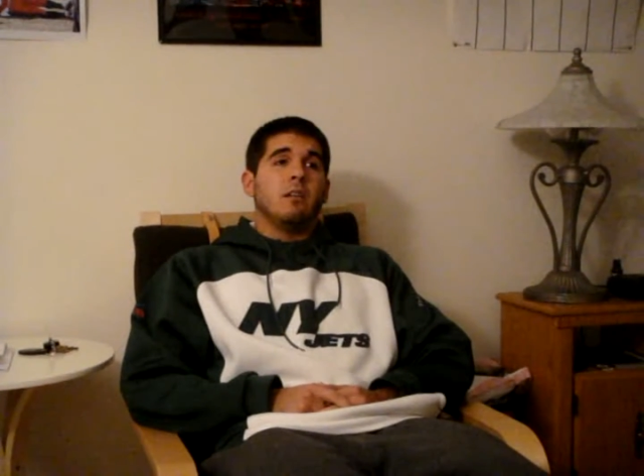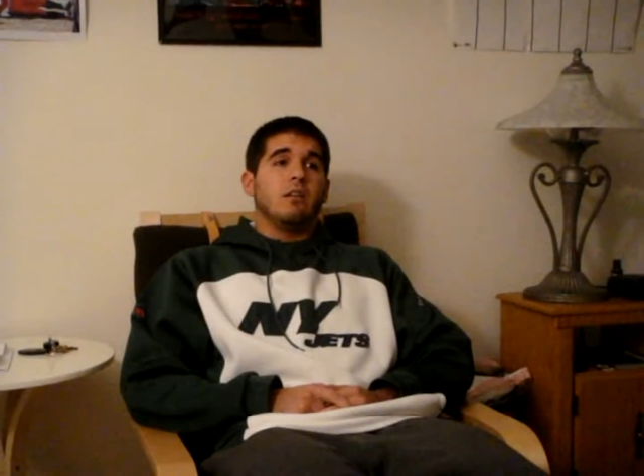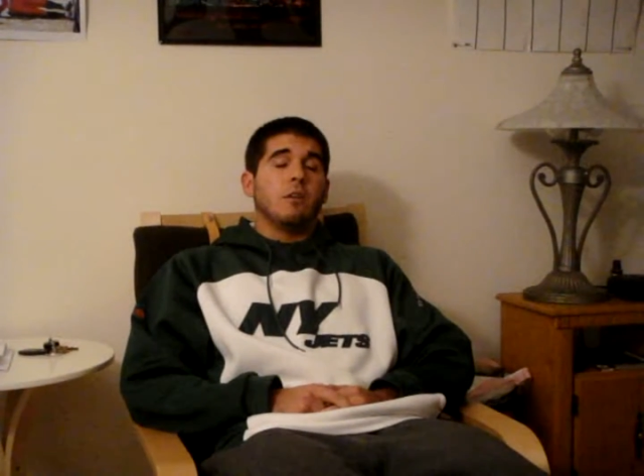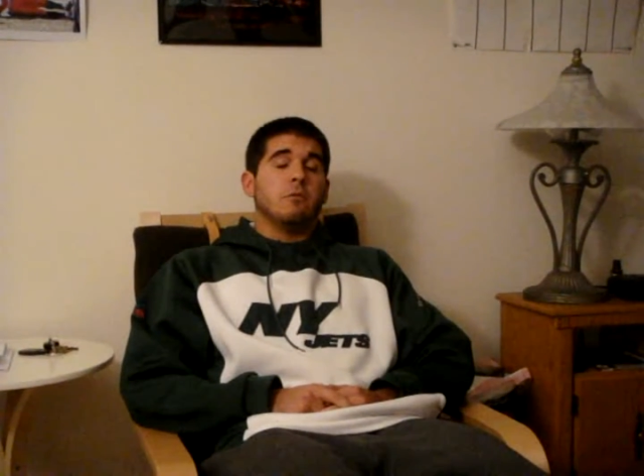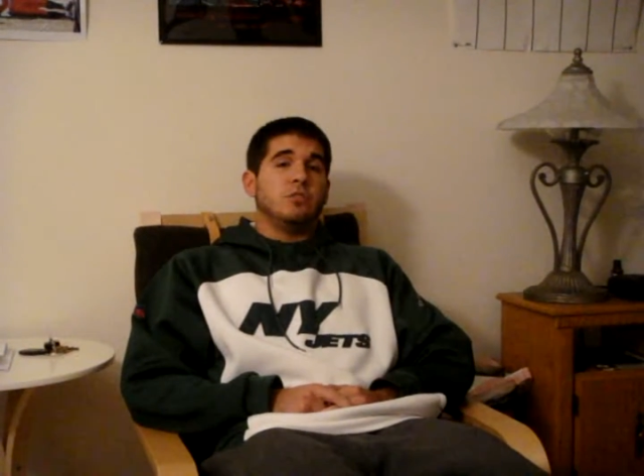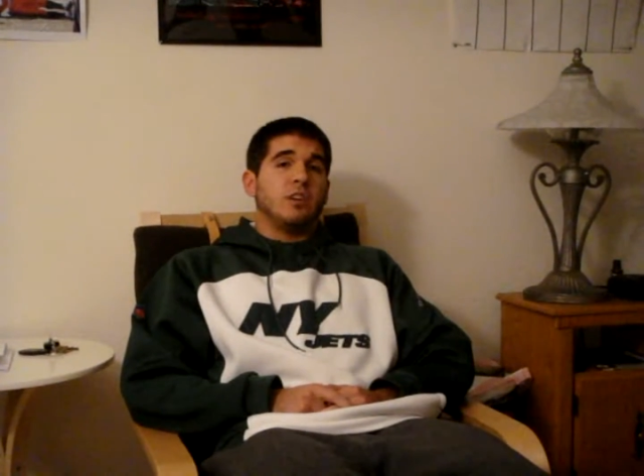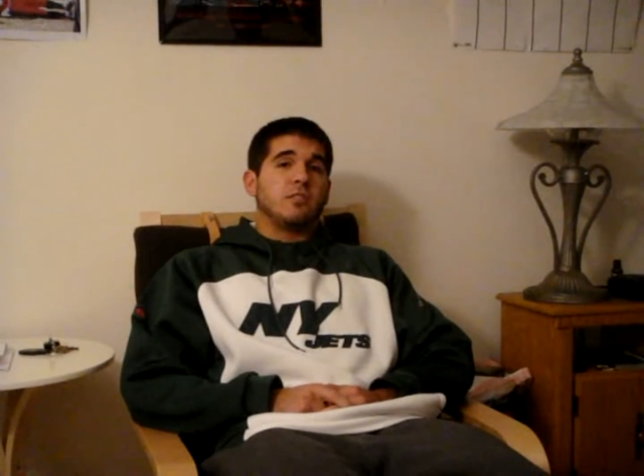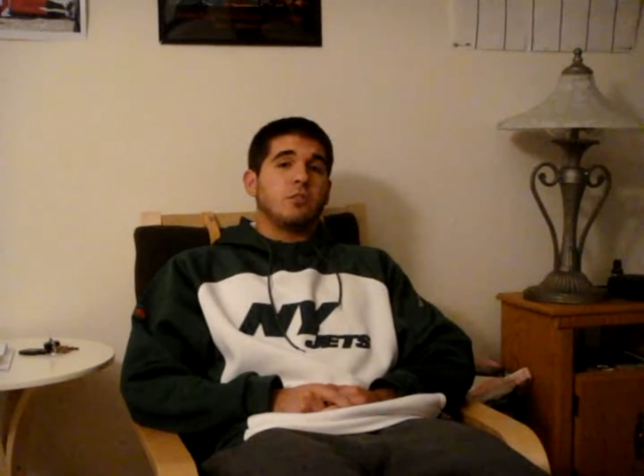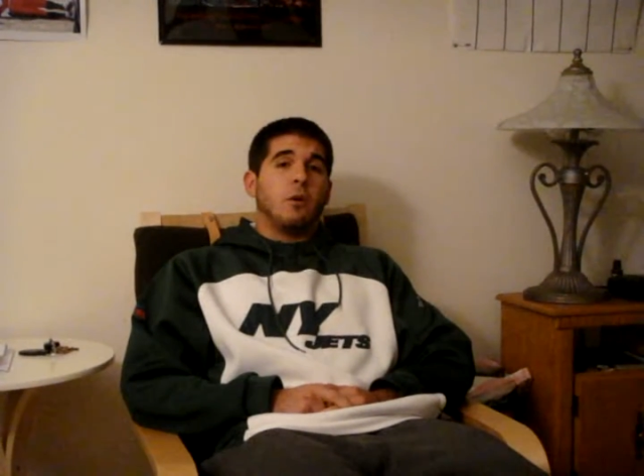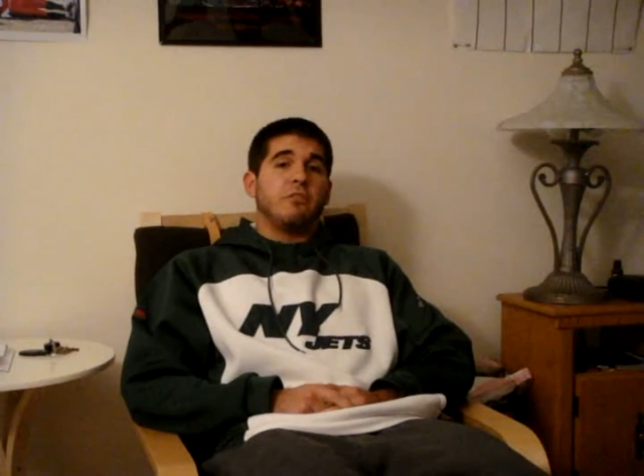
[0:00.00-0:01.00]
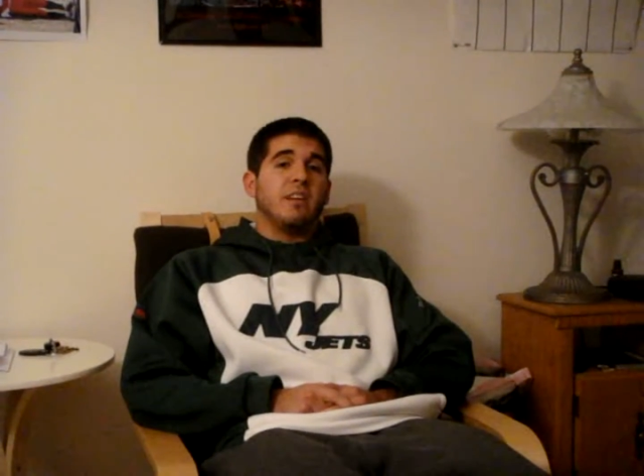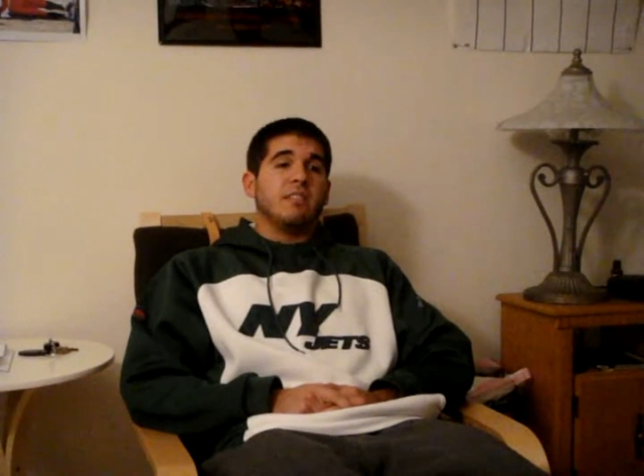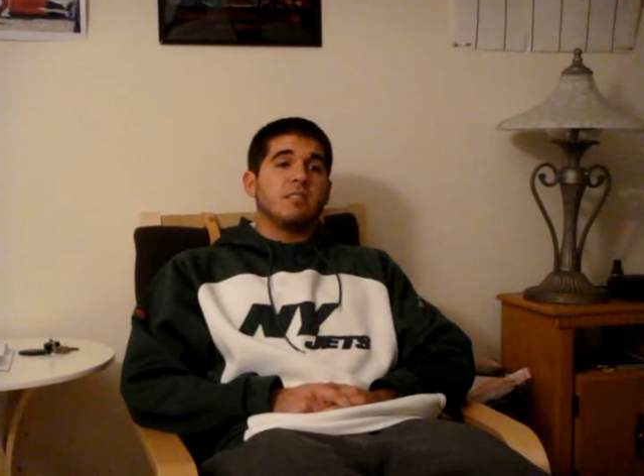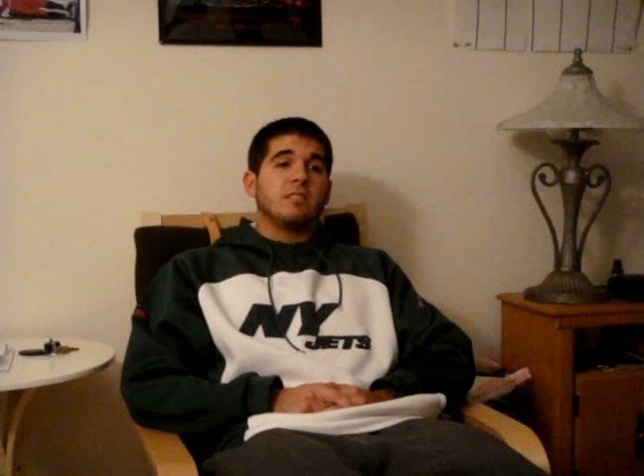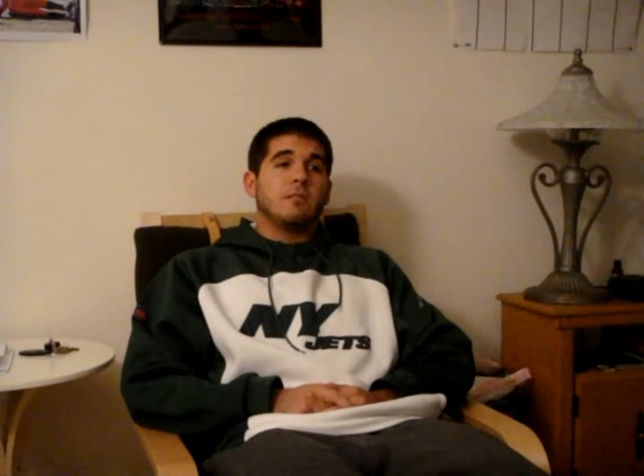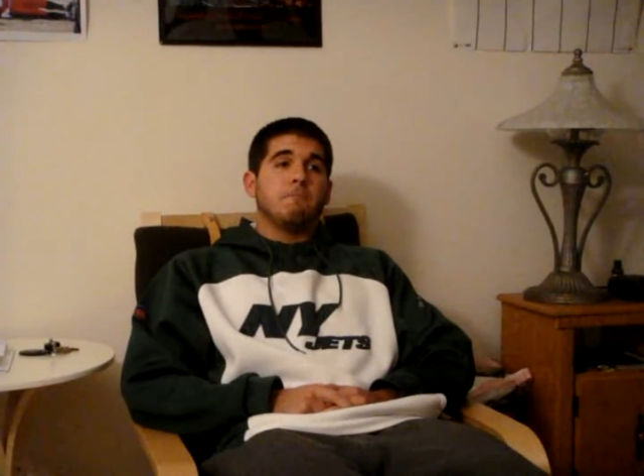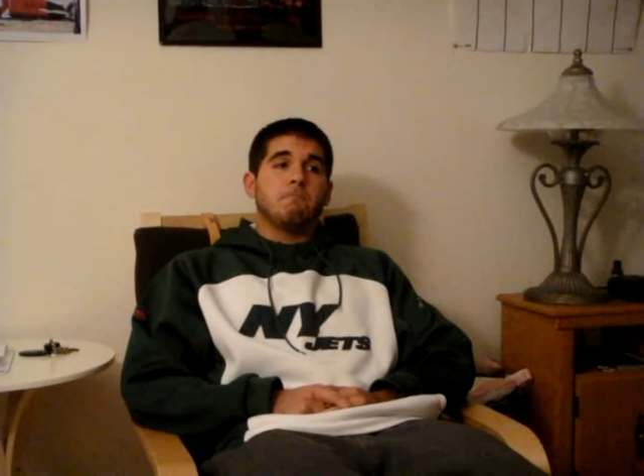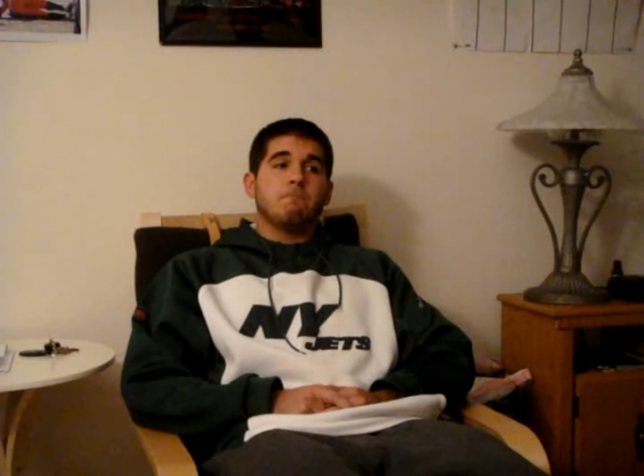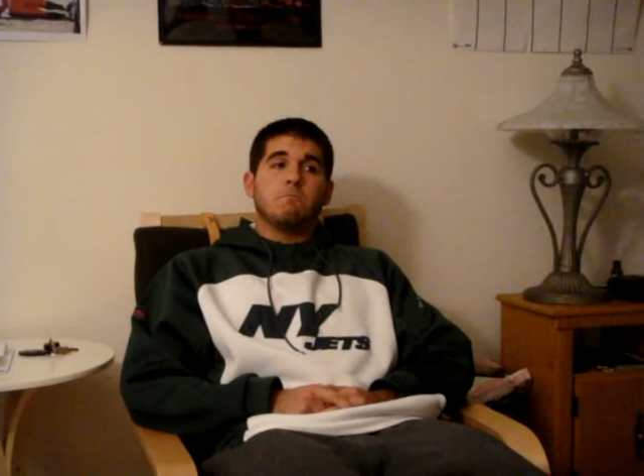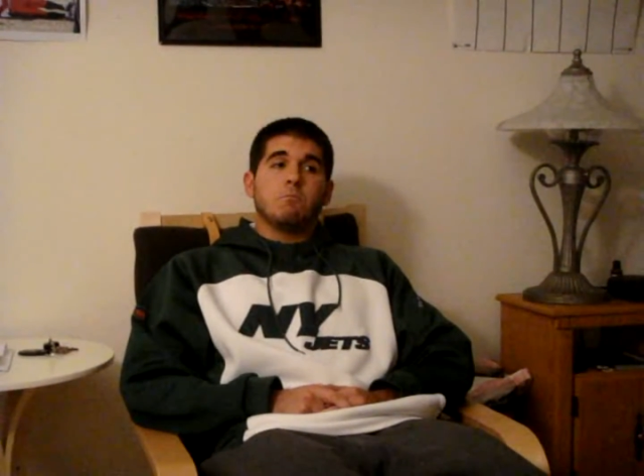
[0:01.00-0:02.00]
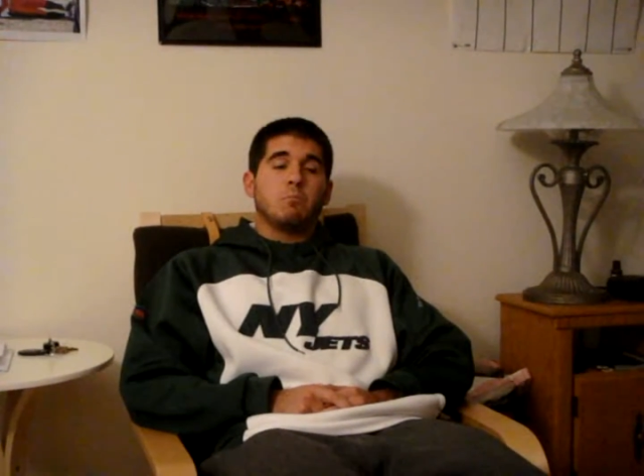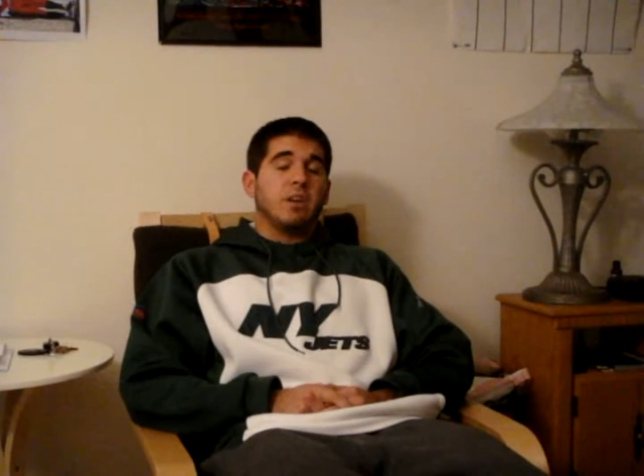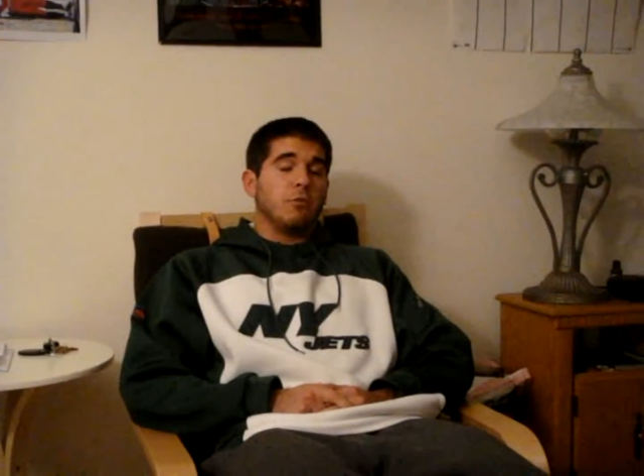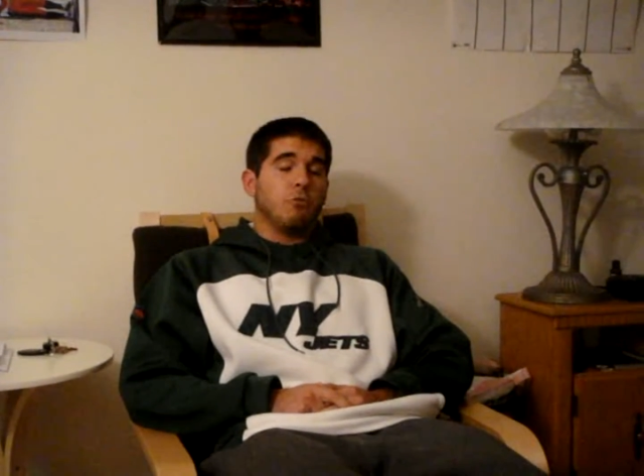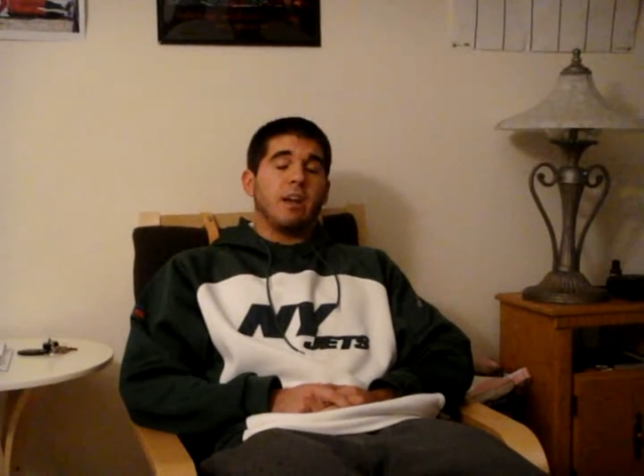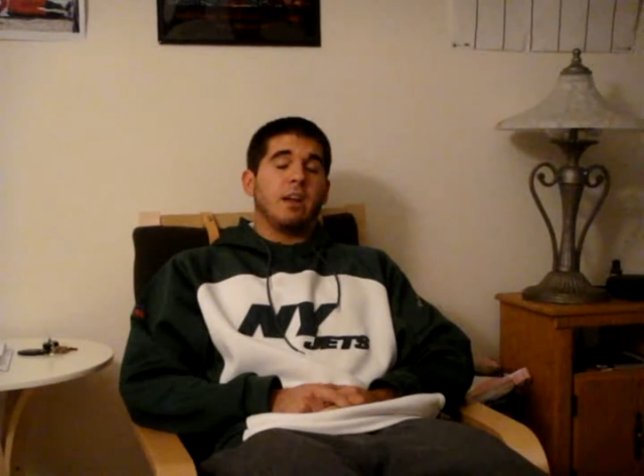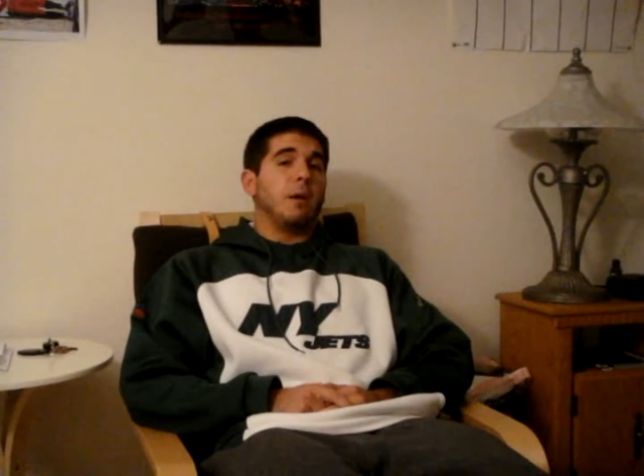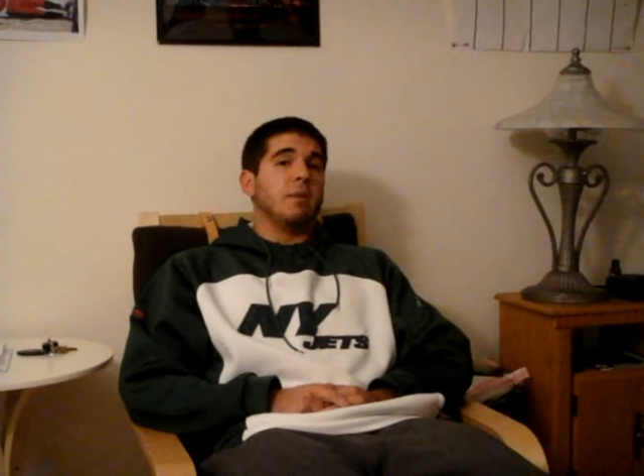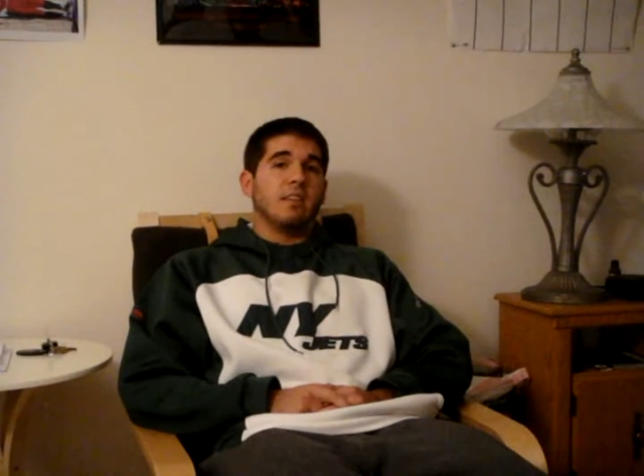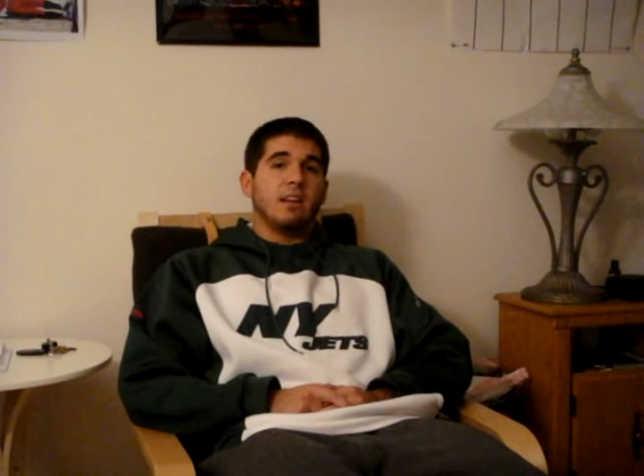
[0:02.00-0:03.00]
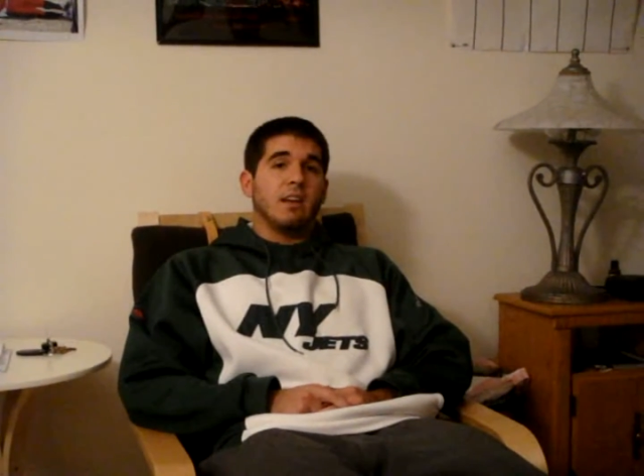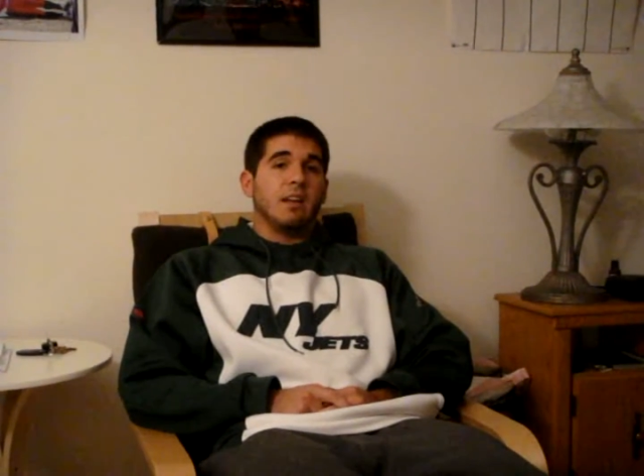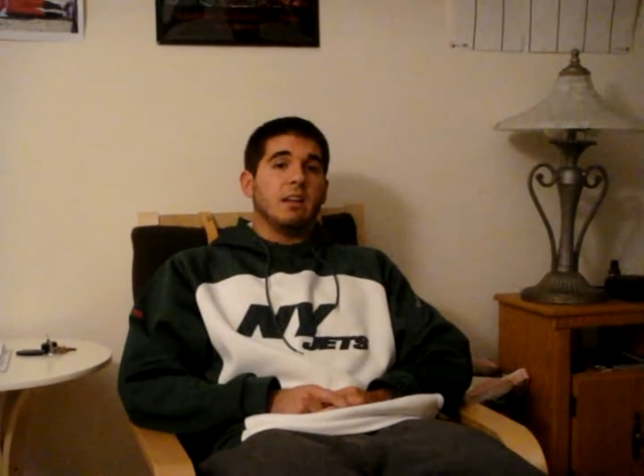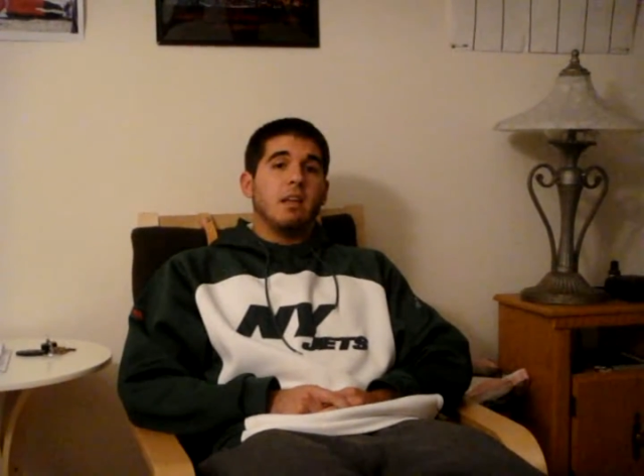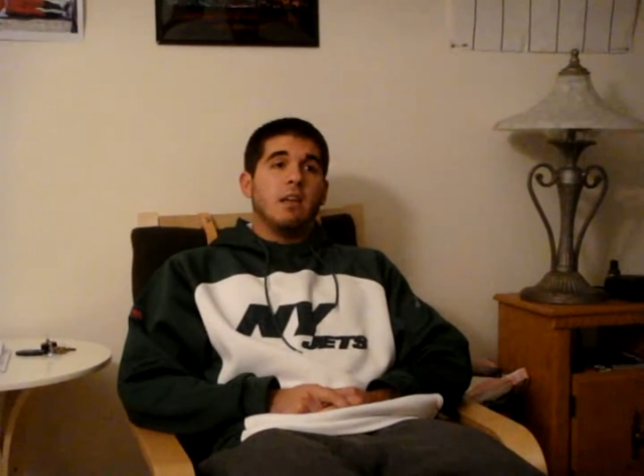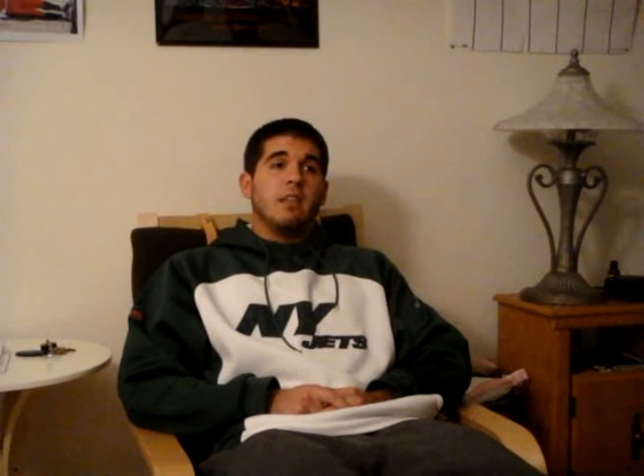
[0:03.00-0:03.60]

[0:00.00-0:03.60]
The Jets' offense played great on Monday night.